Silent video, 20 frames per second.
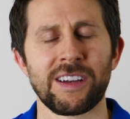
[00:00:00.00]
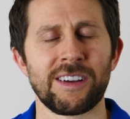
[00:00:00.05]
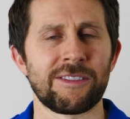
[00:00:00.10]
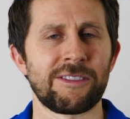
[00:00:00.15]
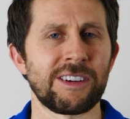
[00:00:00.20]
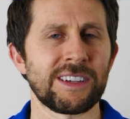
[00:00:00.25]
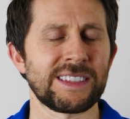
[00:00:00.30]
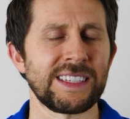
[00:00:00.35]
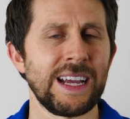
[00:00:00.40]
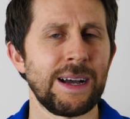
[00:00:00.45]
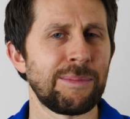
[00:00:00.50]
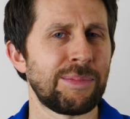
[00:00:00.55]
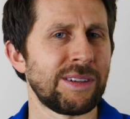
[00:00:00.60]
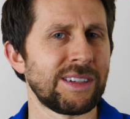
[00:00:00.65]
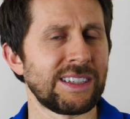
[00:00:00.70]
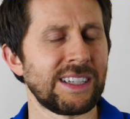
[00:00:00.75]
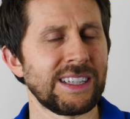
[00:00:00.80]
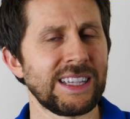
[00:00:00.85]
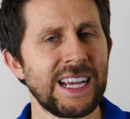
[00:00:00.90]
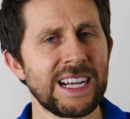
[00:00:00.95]
For example,
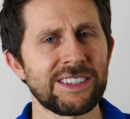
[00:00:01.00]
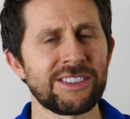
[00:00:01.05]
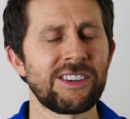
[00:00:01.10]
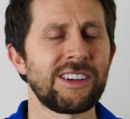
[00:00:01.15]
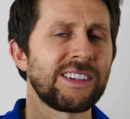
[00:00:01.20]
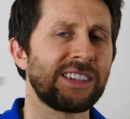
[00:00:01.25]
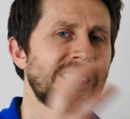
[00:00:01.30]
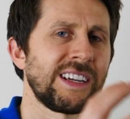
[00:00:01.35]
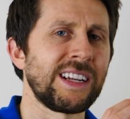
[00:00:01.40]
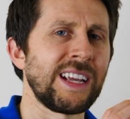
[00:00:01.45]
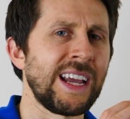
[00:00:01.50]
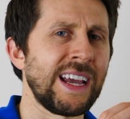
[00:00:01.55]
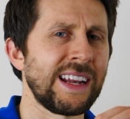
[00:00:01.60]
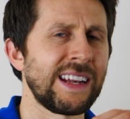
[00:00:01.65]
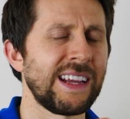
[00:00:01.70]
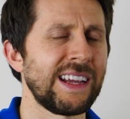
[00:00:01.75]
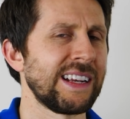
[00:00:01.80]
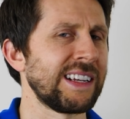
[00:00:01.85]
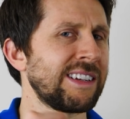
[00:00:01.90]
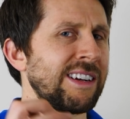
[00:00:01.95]
an electron could hit
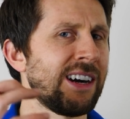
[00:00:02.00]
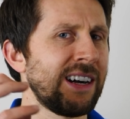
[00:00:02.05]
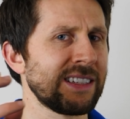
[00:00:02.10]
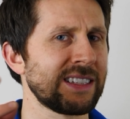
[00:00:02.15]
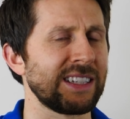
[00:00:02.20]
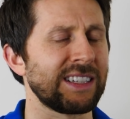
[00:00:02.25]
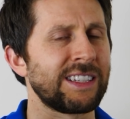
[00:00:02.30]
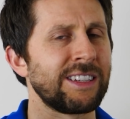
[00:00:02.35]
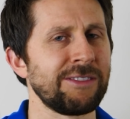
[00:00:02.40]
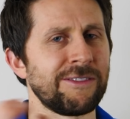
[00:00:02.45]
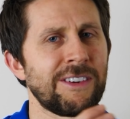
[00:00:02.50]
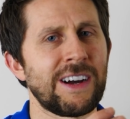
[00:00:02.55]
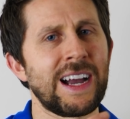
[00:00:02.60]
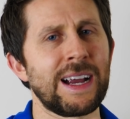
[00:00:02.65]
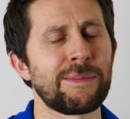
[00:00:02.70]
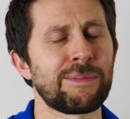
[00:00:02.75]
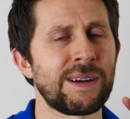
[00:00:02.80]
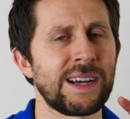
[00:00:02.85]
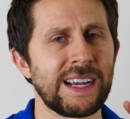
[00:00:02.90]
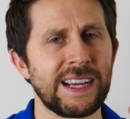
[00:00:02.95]
it and cause it to
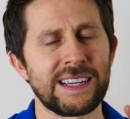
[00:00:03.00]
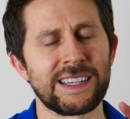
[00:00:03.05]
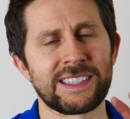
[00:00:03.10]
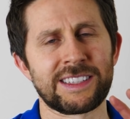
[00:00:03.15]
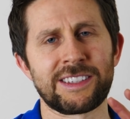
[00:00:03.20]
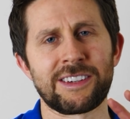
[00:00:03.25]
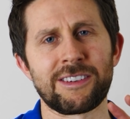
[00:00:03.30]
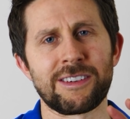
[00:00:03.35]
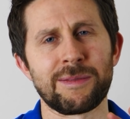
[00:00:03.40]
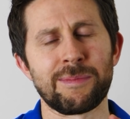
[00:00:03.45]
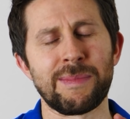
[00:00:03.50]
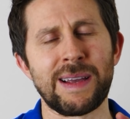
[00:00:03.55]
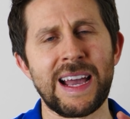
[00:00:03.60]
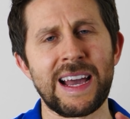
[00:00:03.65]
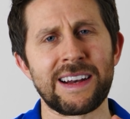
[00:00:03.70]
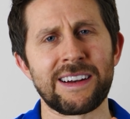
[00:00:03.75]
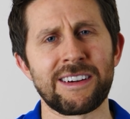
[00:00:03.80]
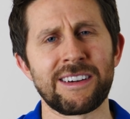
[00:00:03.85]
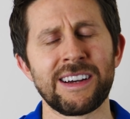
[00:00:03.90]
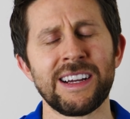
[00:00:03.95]
vibrate in a certain
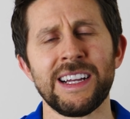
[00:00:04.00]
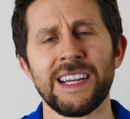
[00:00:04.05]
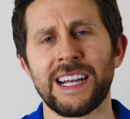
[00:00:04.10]
manner,